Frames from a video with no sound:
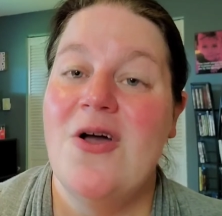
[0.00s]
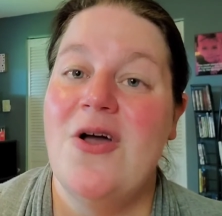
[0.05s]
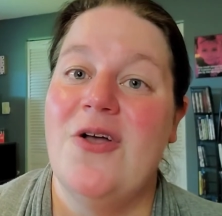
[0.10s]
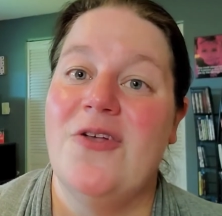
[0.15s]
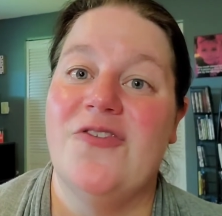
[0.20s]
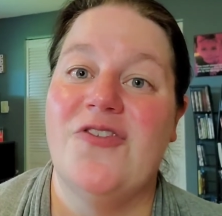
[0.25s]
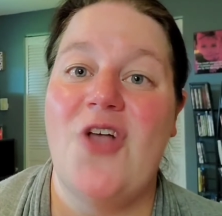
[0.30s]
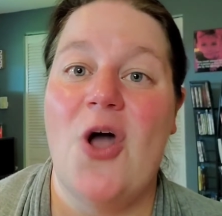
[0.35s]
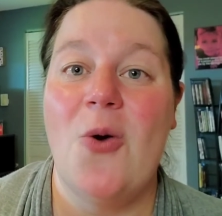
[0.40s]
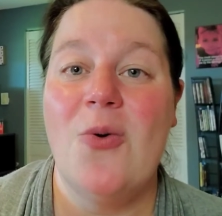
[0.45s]

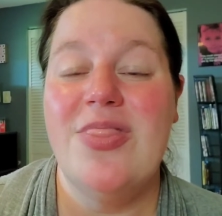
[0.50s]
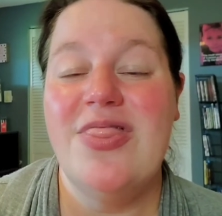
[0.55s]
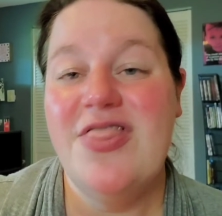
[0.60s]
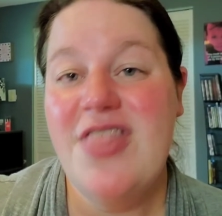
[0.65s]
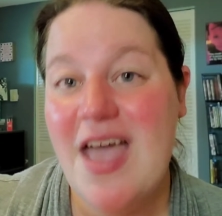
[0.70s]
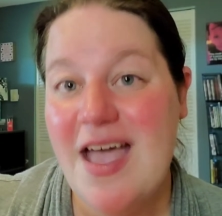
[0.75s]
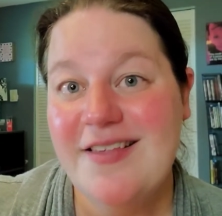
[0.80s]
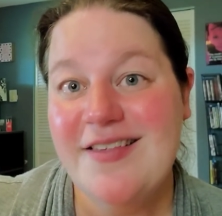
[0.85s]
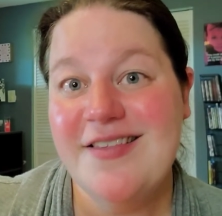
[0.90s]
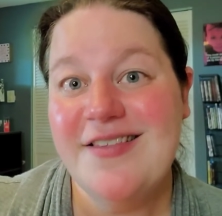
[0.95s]
So
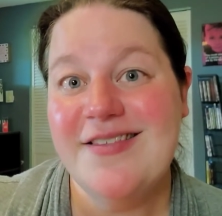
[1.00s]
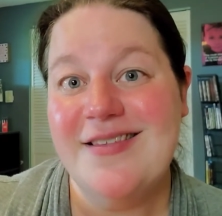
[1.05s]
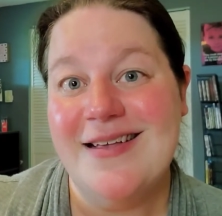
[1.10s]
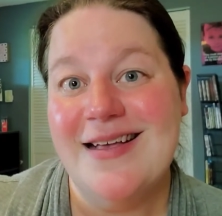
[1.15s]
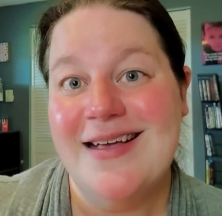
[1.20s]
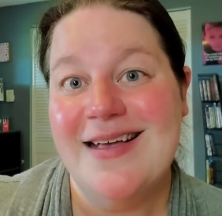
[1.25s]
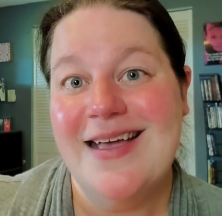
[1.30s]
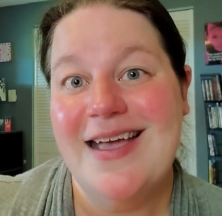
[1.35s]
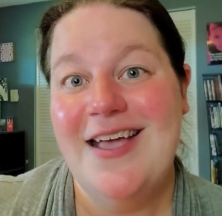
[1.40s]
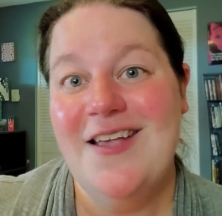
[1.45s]
this
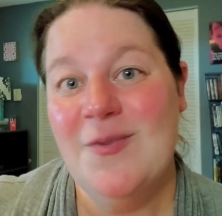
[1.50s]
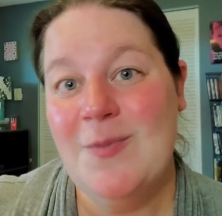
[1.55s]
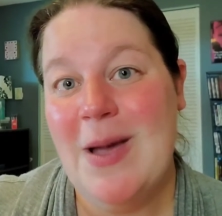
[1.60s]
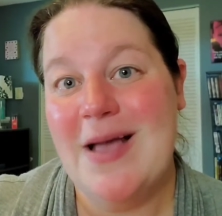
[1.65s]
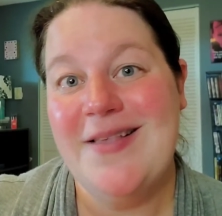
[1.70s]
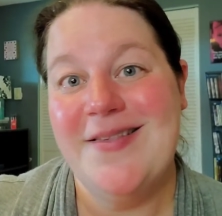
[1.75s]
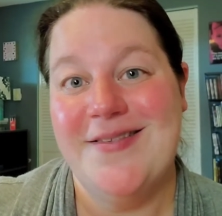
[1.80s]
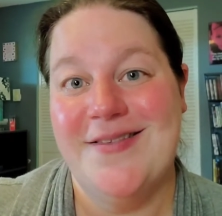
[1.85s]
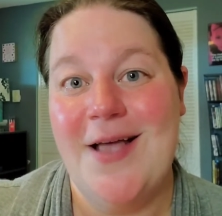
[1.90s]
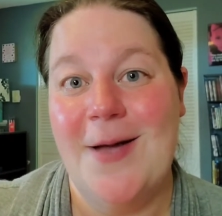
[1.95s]
is my
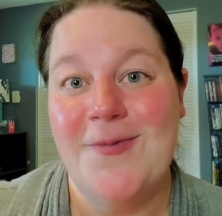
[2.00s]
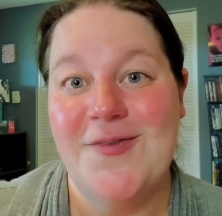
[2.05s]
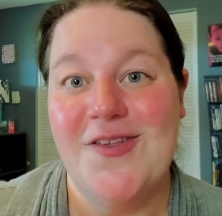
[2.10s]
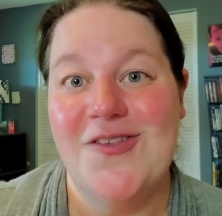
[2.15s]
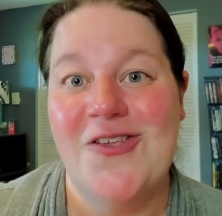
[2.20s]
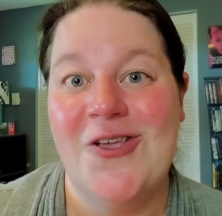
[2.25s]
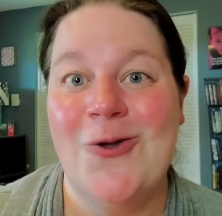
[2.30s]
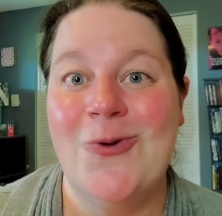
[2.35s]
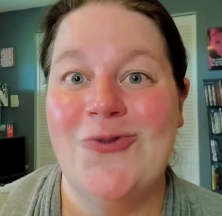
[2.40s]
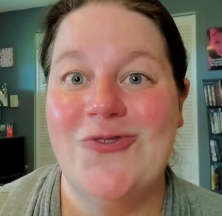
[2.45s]

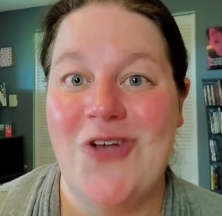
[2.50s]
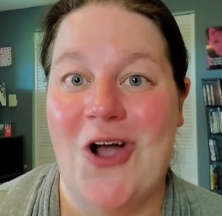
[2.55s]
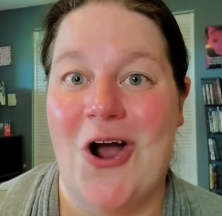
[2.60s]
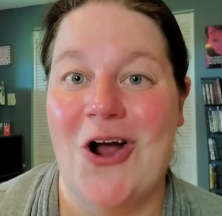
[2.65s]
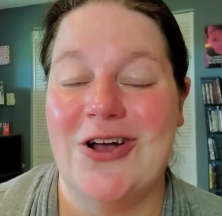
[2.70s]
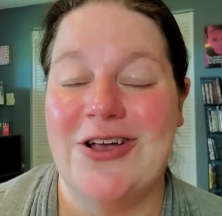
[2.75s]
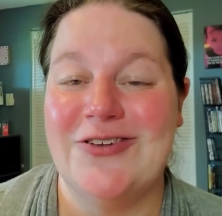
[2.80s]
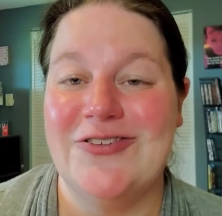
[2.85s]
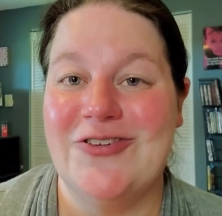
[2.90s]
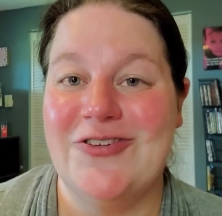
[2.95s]
substitute
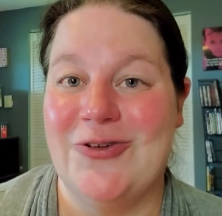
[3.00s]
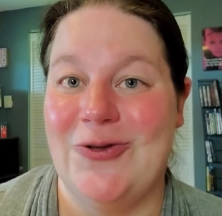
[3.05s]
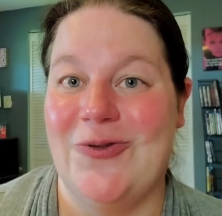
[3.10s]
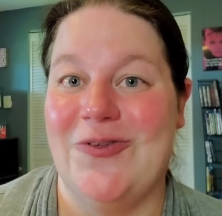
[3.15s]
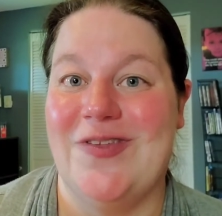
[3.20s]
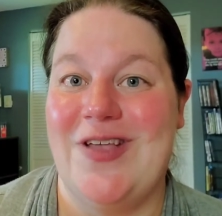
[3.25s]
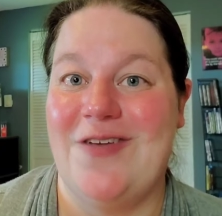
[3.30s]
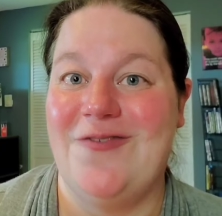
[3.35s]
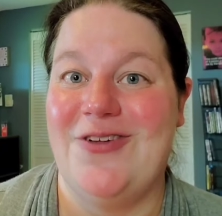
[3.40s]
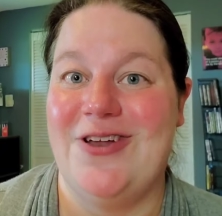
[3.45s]
Target
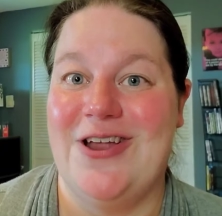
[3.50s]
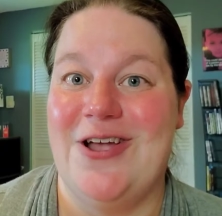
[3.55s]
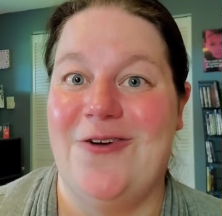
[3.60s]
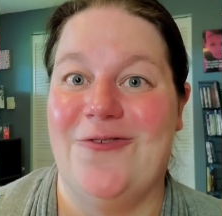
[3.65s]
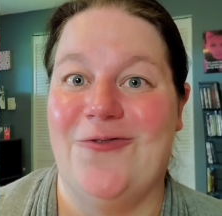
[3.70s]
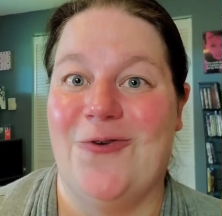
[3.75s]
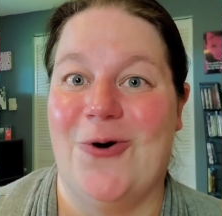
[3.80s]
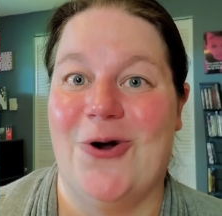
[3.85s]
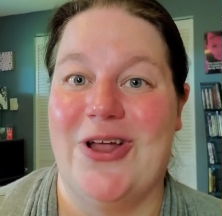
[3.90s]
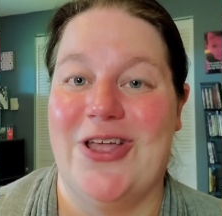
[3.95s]
Tuesday video
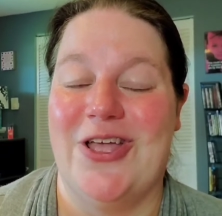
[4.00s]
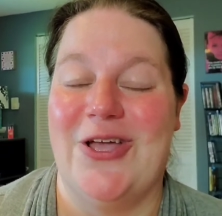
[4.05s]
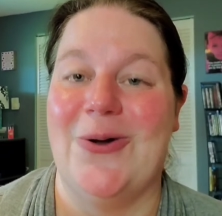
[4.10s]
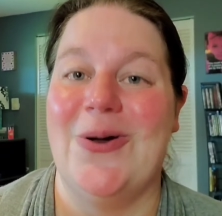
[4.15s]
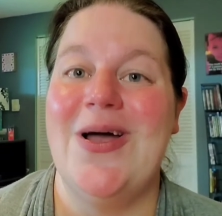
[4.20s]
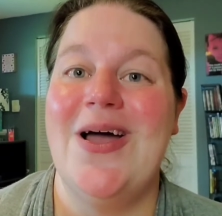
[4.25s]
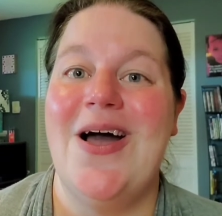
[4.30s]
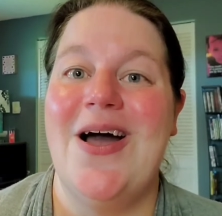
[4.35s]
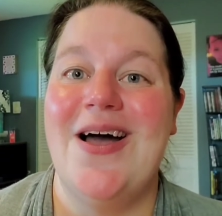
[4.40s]
for you.